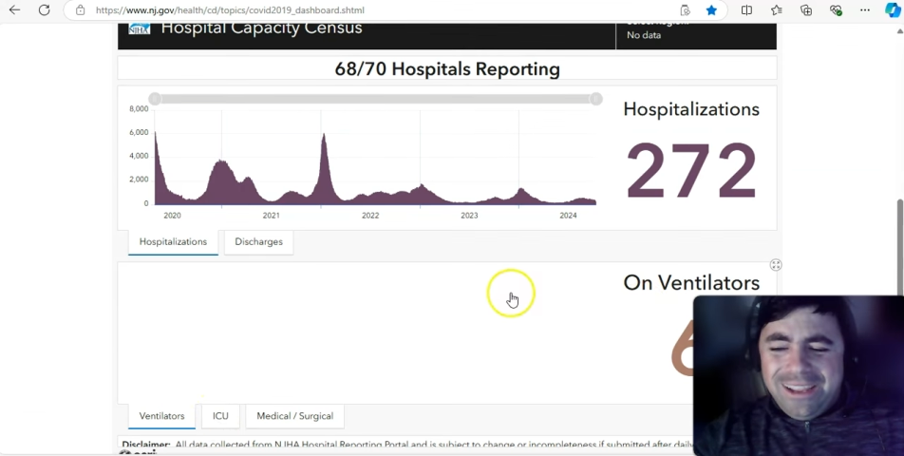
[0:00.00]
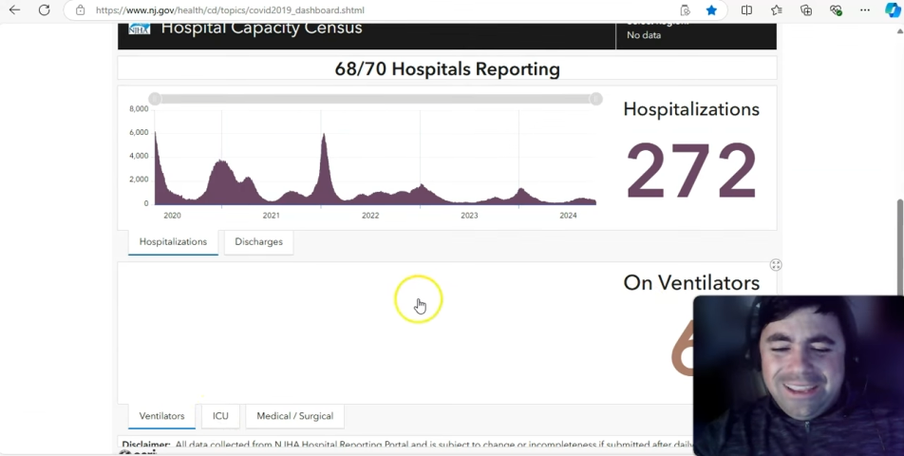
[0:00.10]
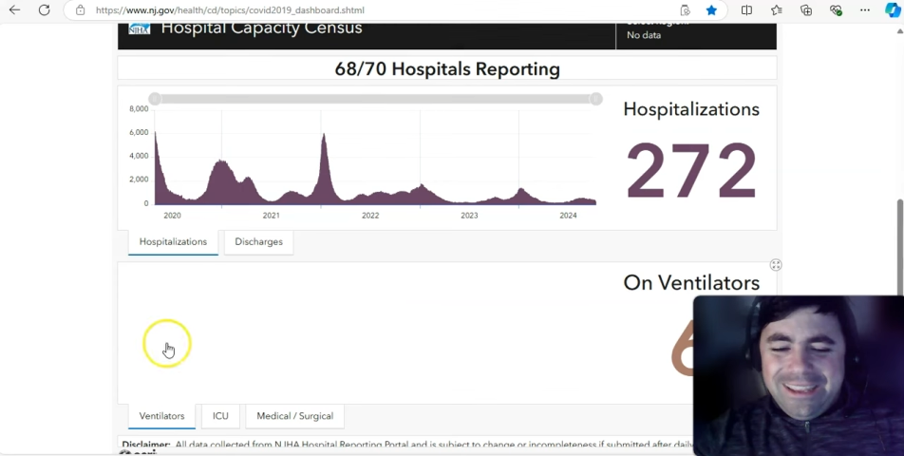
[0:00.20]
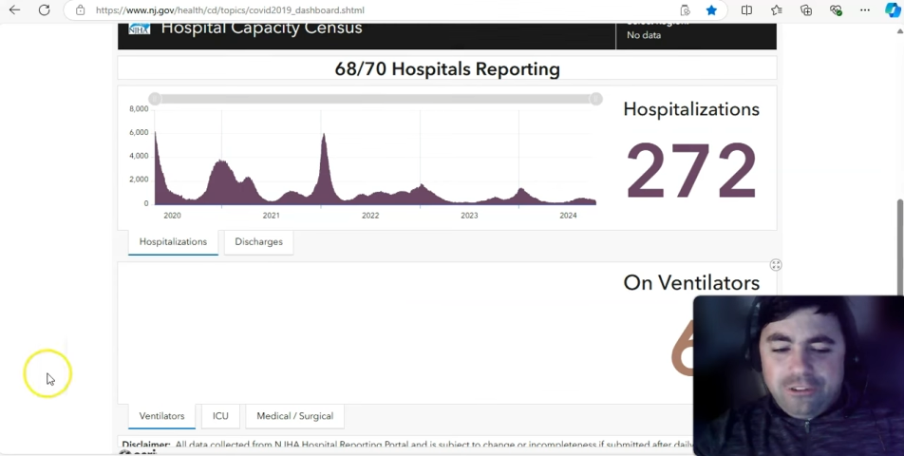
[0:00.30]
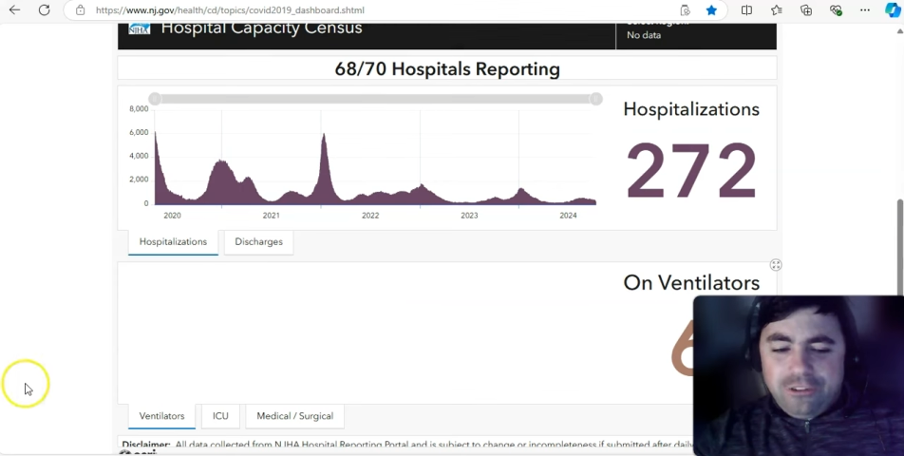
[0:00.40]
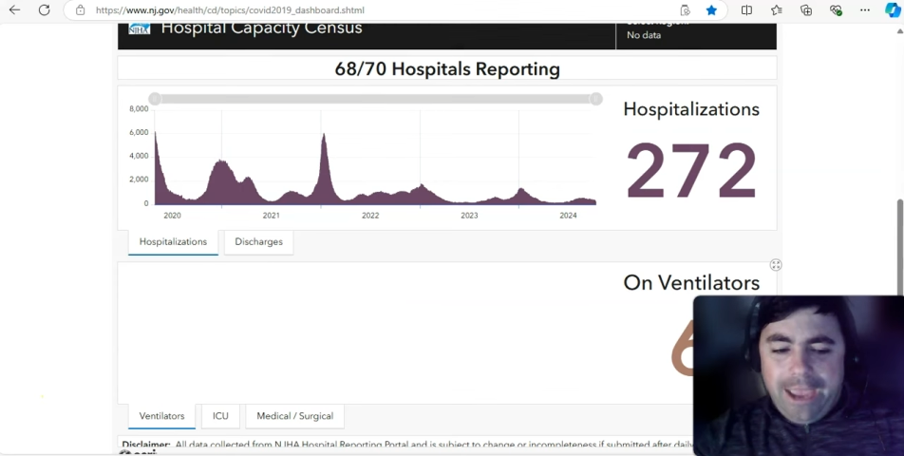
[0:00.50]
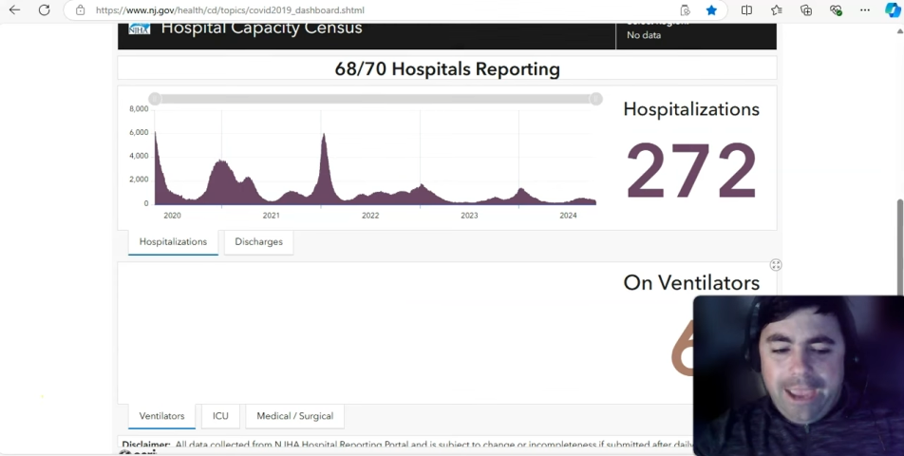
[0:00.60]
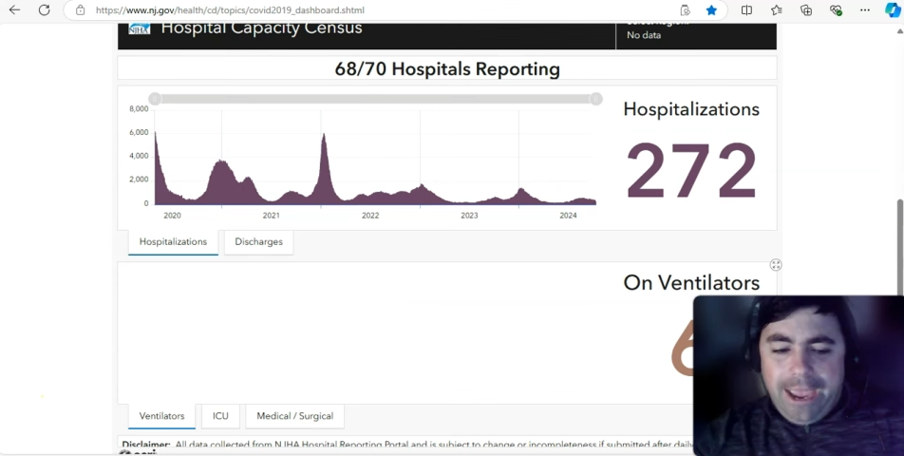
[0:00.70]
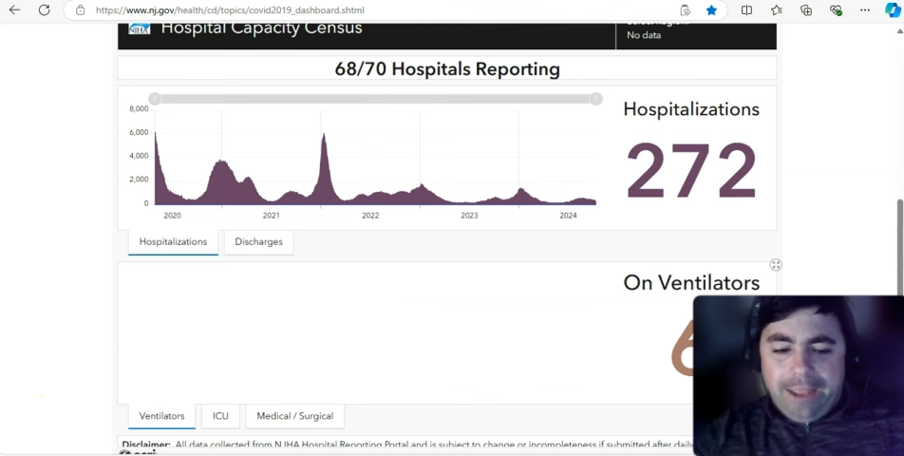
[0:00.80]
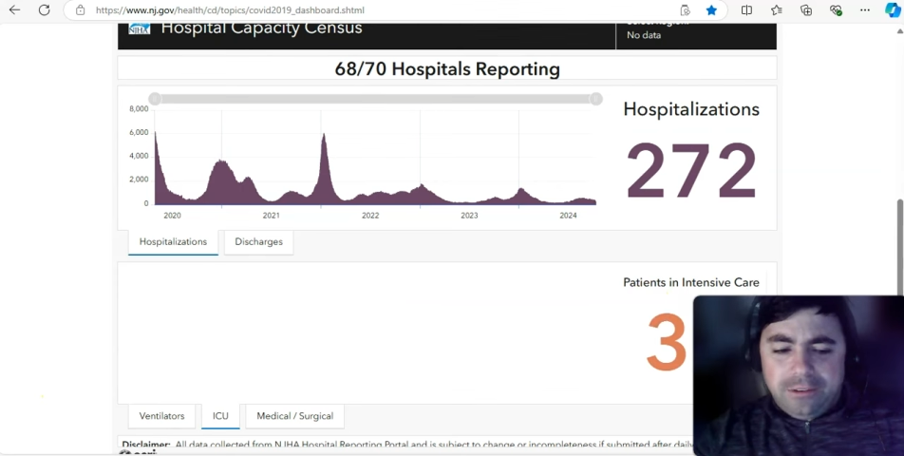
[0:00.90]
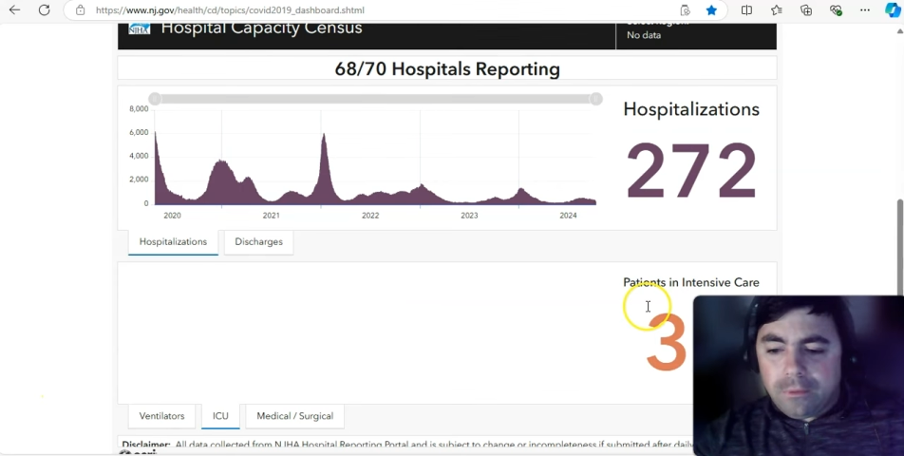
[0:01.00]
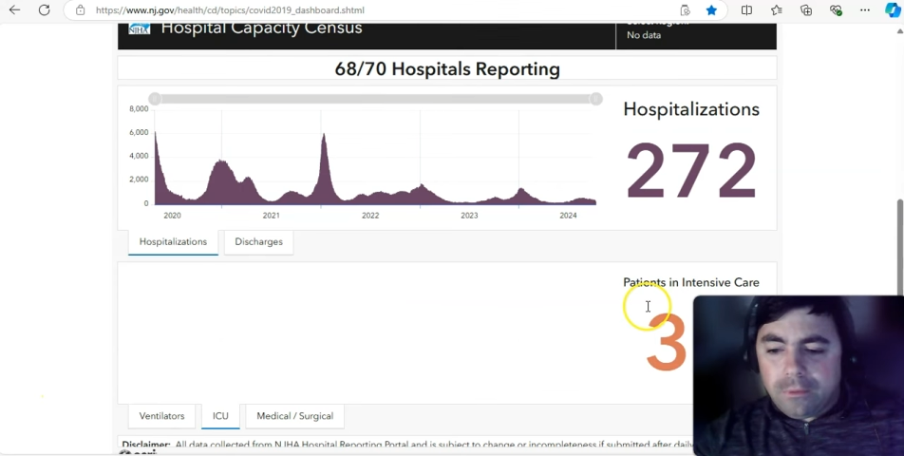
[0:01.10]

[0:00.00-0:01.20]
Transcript: is at